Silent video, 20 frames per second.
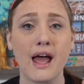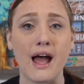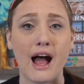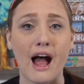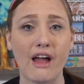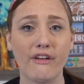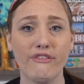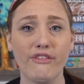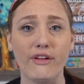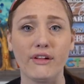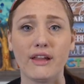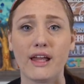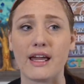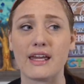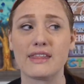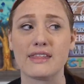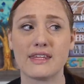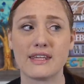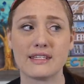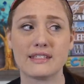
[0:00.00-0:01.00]
I feel
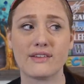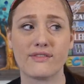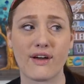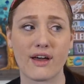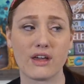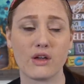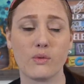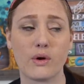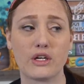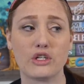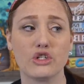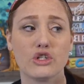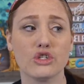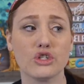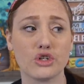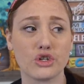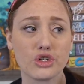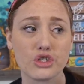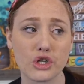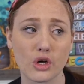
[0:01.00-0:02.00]
like these evaluations
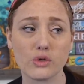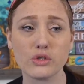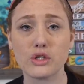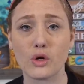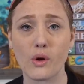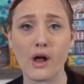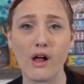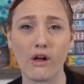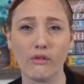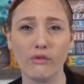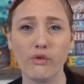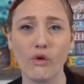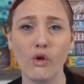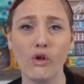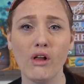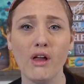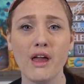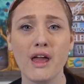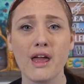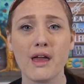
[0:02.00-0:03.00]
are so, so
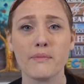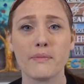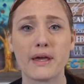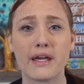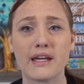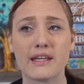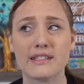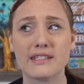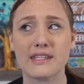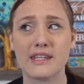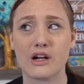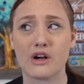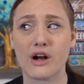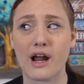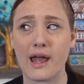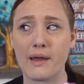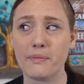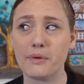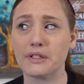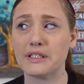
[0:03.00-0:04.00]
helpful because they're
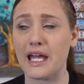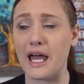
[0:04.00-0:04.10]
able to